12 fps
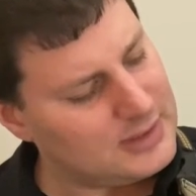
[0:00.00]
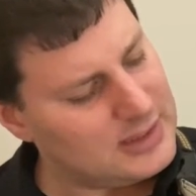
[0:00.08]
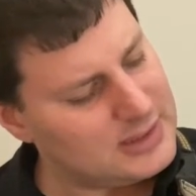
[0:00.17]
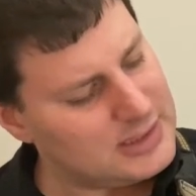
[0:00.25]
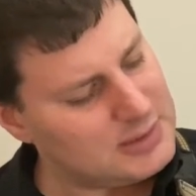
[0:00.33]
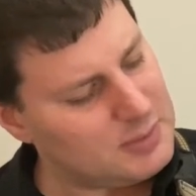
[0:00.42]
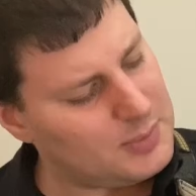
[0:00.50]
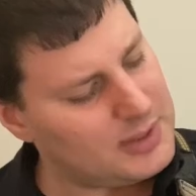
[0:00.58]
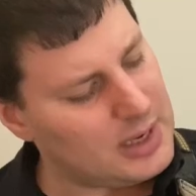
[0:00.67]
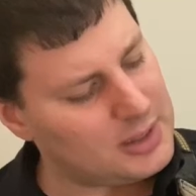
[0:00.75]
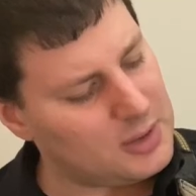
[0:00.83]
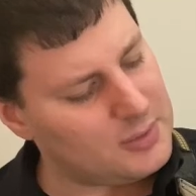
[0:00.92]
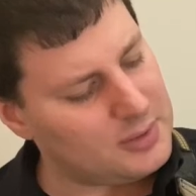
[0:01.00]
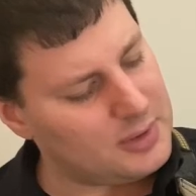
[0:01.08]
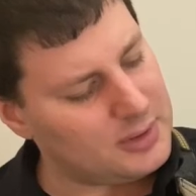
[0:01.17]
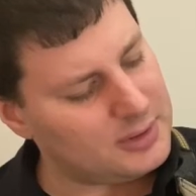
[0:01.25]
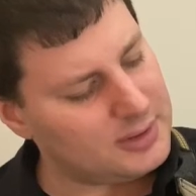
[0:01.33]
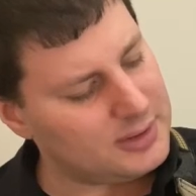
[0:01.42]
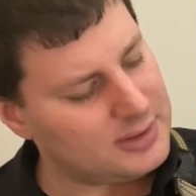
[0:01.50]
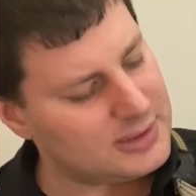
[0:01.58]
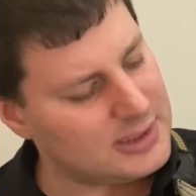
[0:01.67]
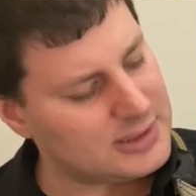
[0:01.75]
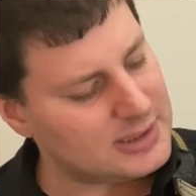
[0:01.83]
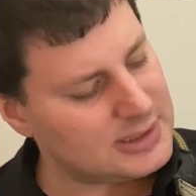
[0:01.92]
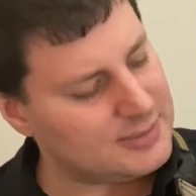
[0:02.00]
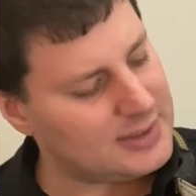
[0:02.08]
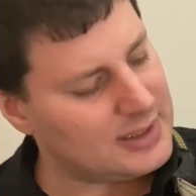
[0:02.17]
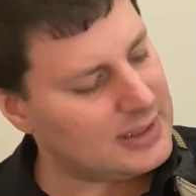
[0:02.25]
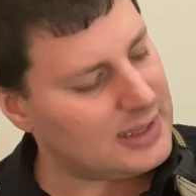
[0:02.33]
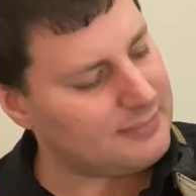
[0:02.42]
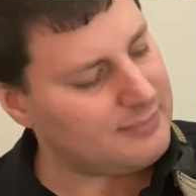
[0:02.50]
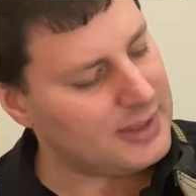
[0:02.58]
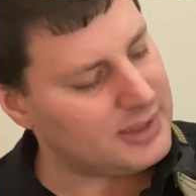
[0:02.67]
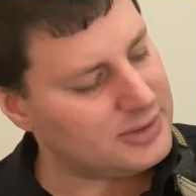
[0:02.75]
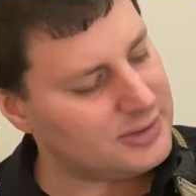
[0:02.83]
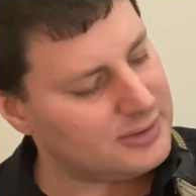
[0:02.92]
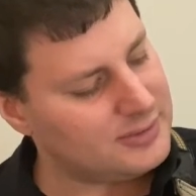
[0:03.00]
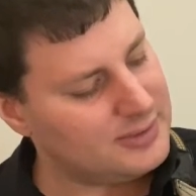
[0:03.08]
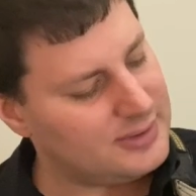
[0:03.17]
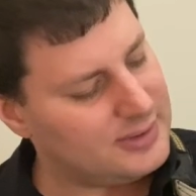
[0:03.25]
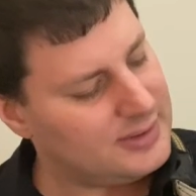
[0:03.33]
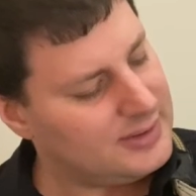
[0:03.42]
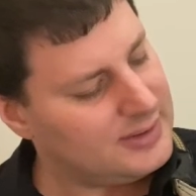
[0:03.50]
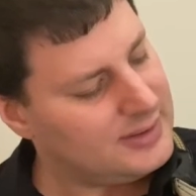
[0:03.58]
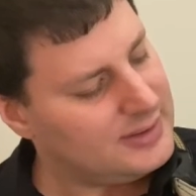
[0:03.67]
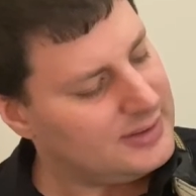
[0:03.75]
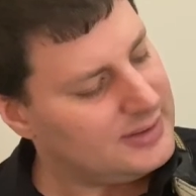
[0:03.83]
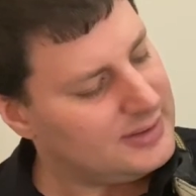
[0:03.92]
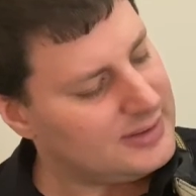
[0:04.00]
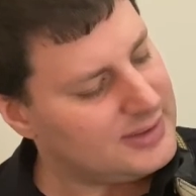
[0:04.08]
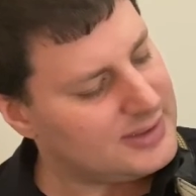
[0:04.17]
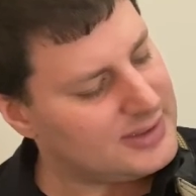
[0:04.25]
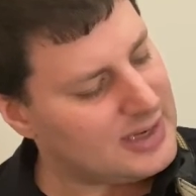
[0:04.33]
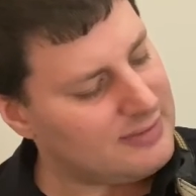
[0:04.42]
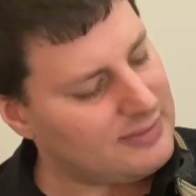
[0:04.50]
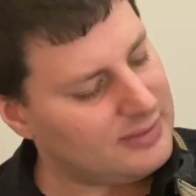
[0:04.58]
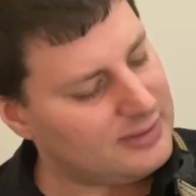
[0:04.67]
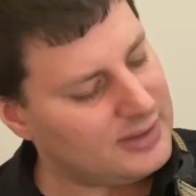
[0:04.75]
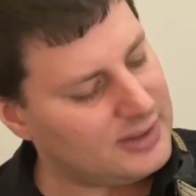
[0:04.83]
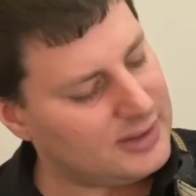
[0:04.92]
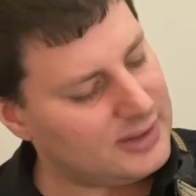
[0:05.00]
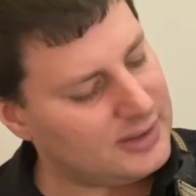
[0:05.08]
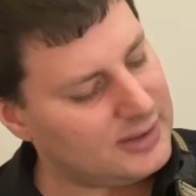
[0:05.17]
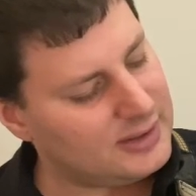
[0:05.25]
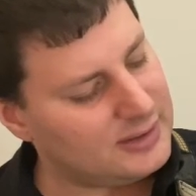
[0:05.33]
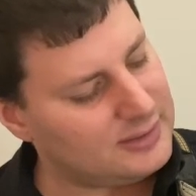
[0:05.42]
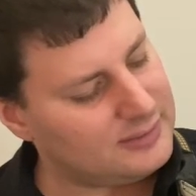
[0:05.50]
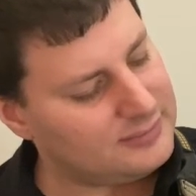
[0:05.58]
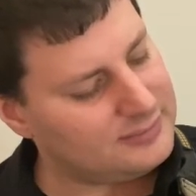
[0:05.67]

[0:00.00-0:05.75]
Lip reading: let's see what we got going on here. It sounds like some kind of like major 7 thing. Or